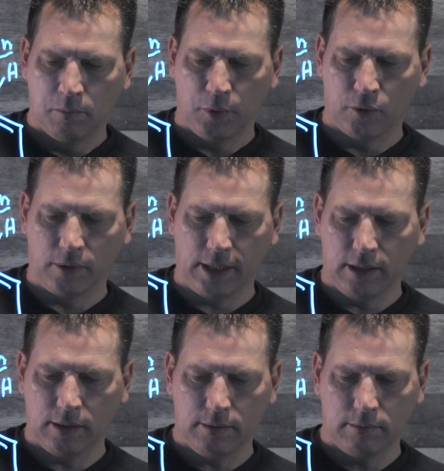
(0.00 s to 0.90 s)
per
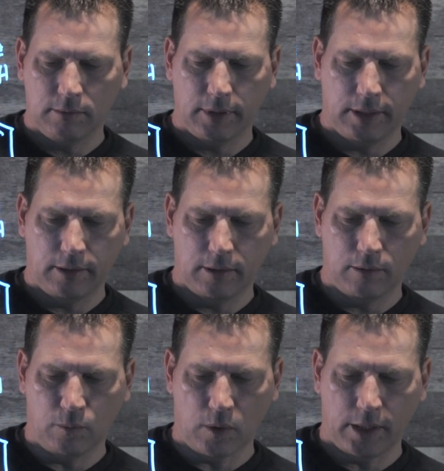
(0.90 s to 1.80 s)
liter
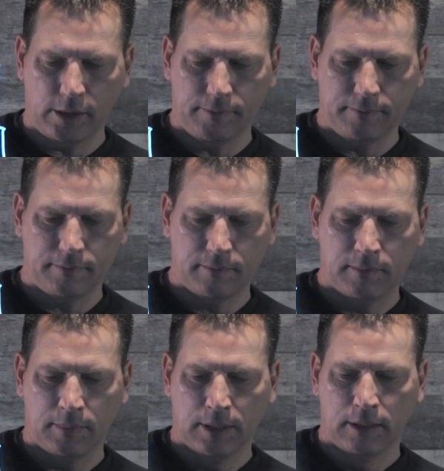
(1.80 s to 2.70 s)
in water.
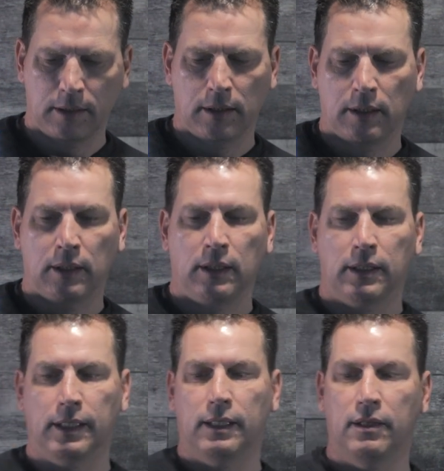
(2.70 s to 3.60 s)

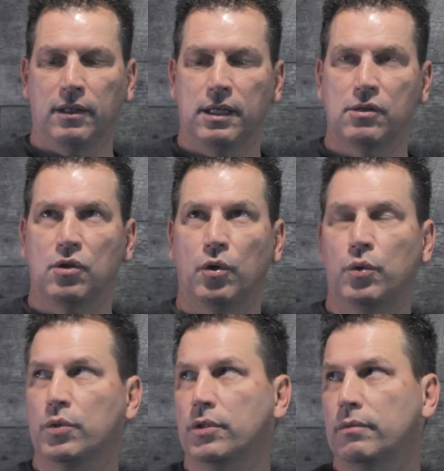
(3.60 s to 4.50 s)
Again, these
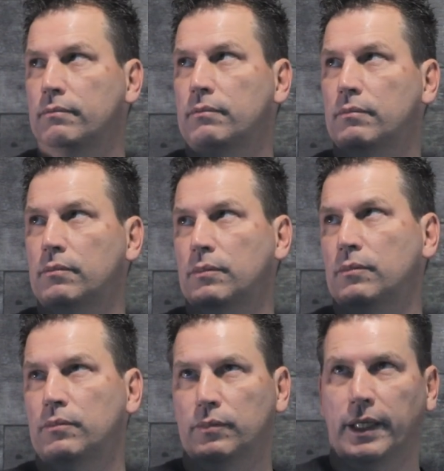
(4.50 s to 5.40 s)
O's
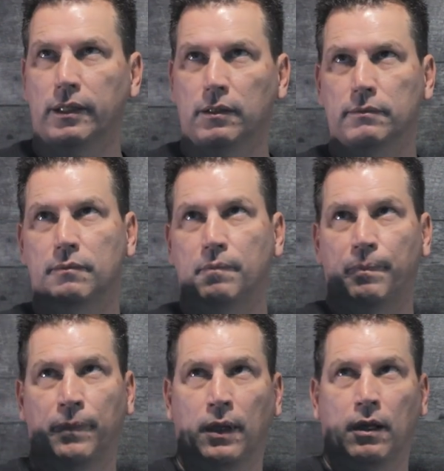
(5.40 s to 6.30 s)
here
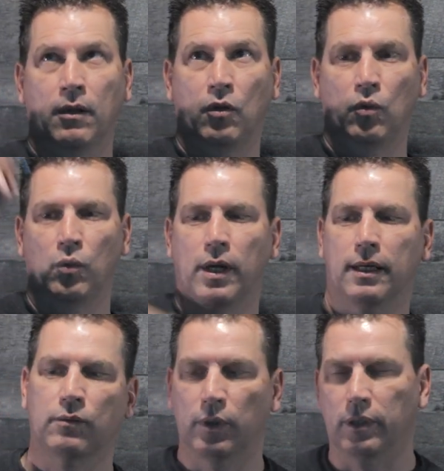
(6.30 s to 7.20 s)

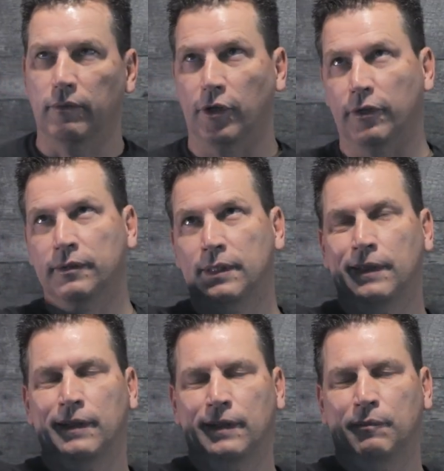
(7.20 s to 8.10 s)
react with, or
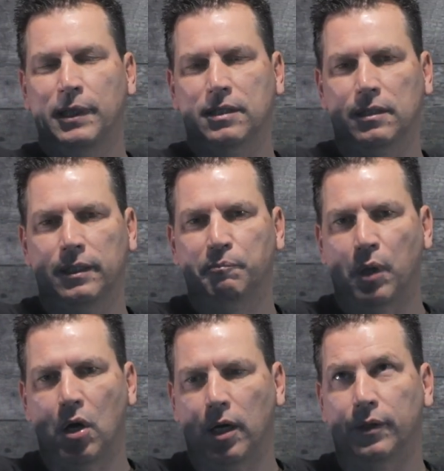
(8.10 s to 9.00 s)
basically
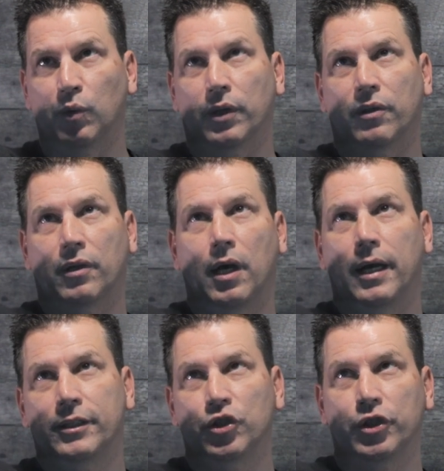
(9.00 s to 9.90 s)
bond with the
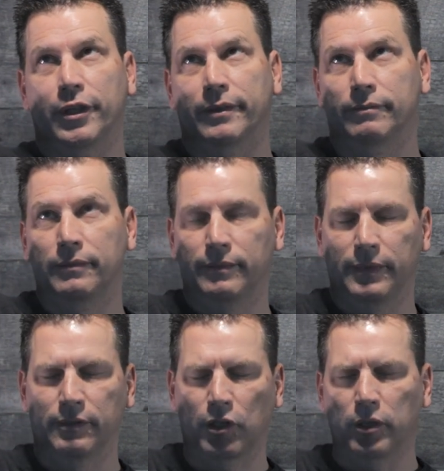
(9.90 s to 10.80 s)
hydrogen.
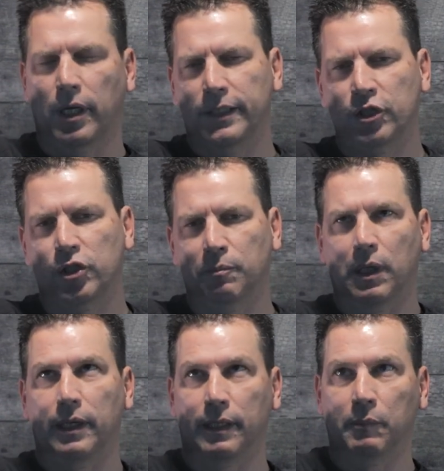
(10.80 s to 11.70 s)
It's called hydrogen
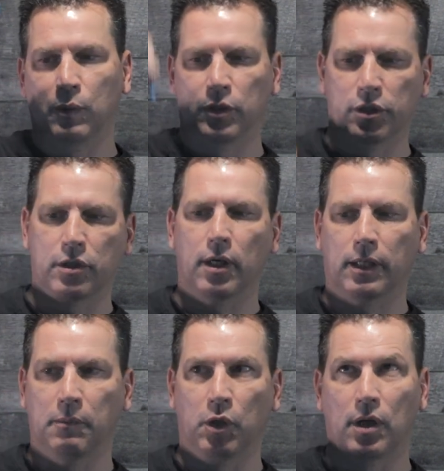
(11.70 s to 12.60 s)
bonding, but we're just
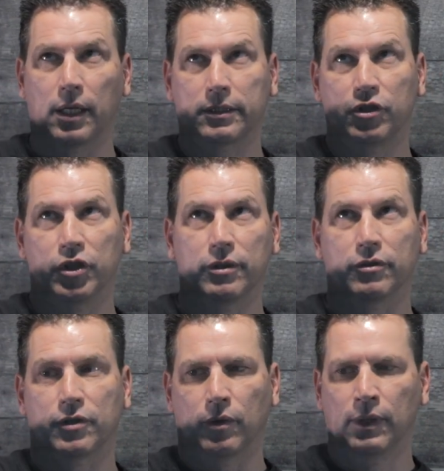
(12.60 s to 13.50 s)
talking about oxygen.
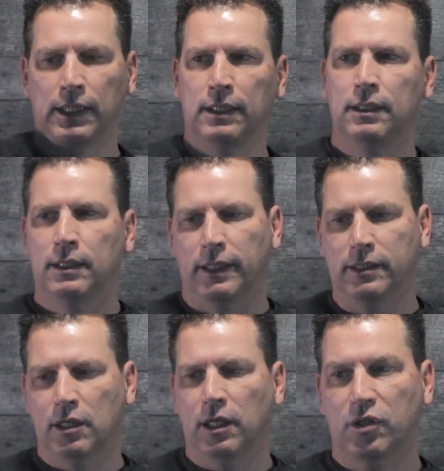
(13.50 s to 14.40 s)
So
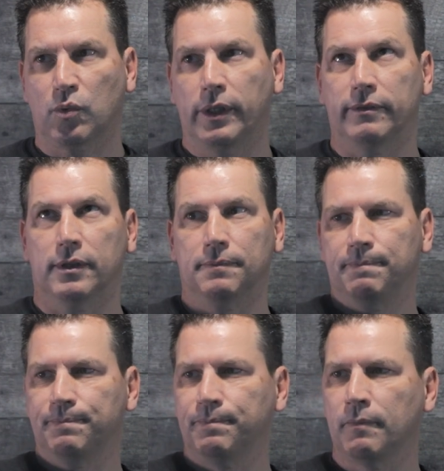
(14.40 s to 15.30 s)
it's three of them.
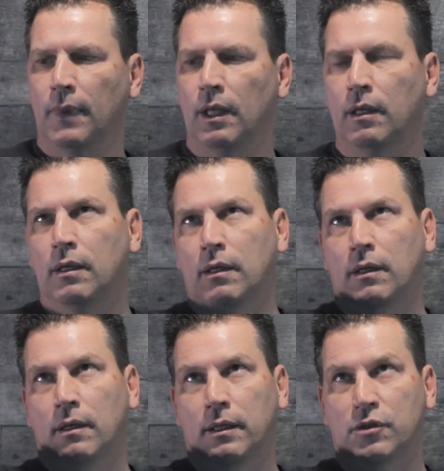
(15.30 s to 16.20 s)

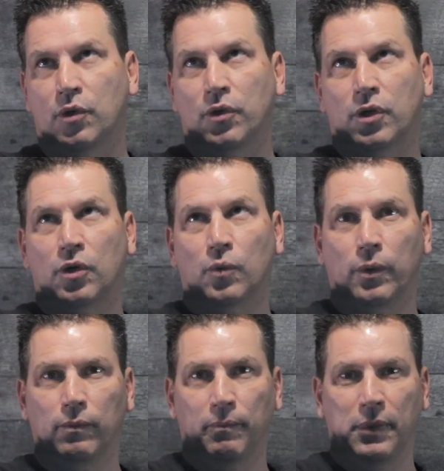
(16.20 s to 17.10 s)
And so they're
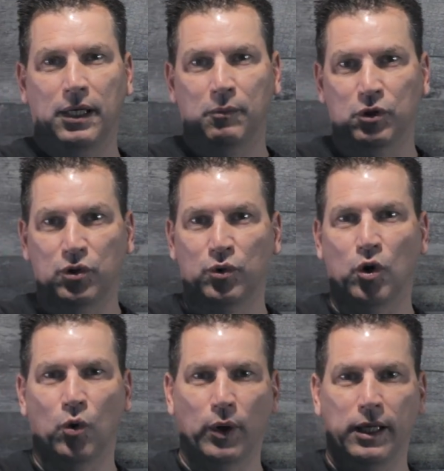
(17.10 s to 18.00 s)
gonna be able to
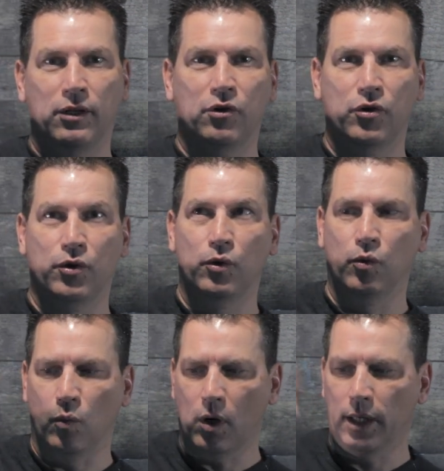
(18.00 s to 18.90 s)
go into
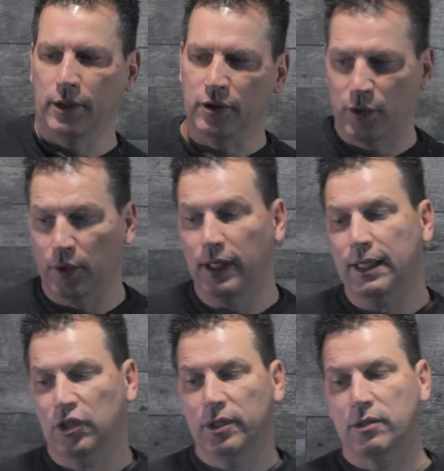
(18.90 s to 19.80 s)
water. So it
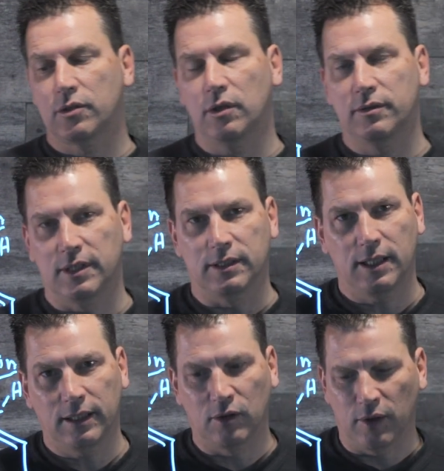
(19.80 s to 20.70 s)
actually dissolves at
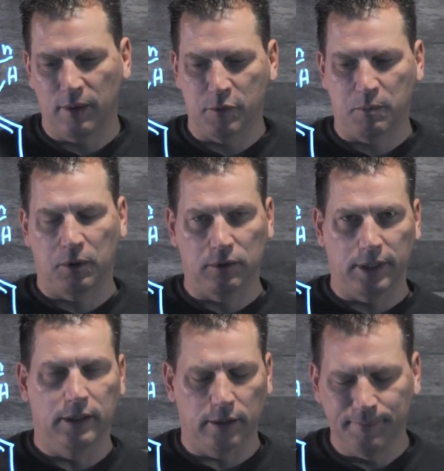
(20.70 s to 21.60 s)
ten grams per
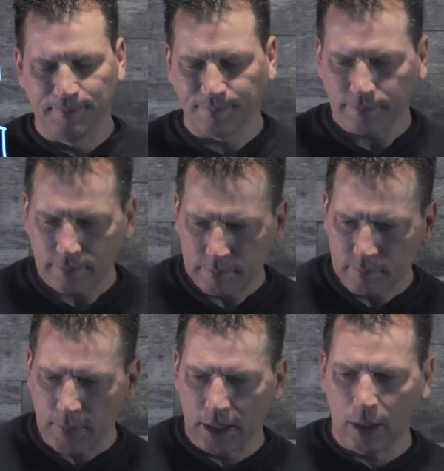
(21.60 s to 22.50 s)
liter.
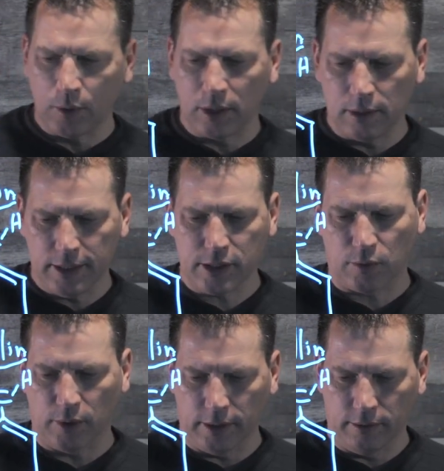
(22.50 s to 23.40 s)
Now in
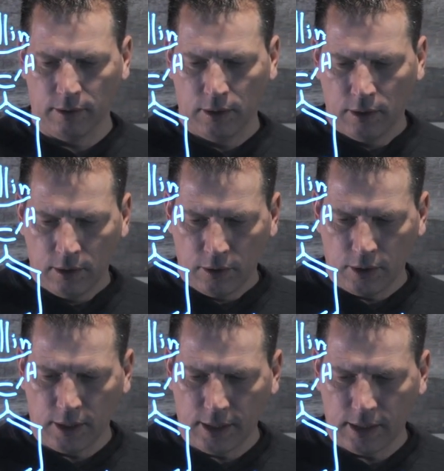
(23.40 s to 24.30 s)
glycerin, you
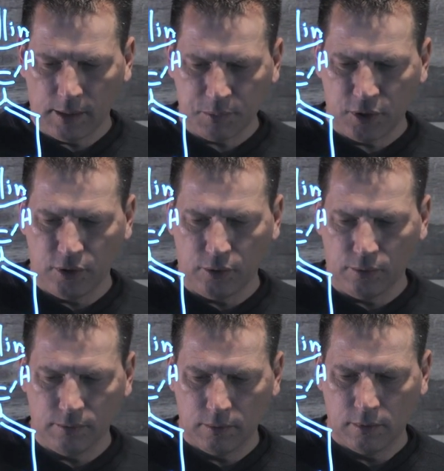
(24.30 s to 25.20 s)
can get it up
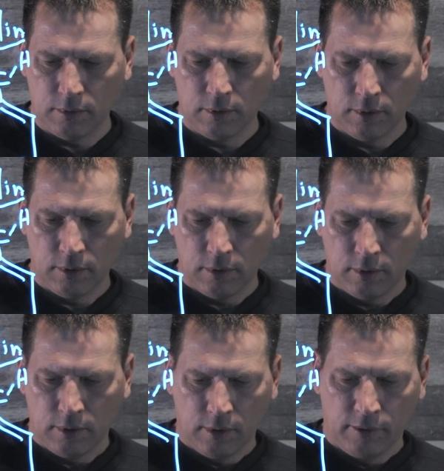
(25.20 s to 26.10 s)
to
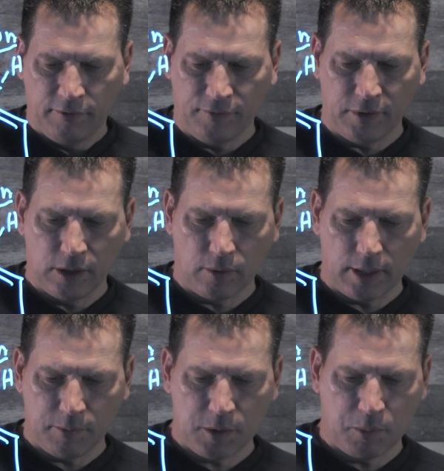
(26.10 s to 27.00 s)
fifty
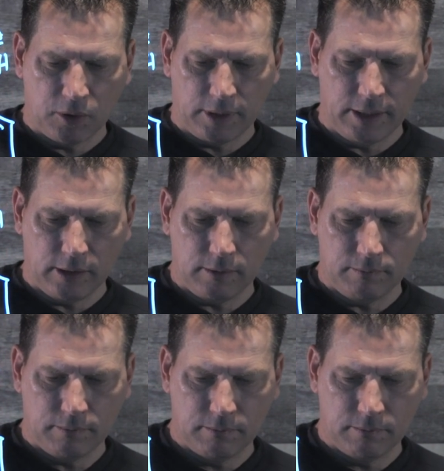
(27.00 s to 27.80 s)
grams per liter.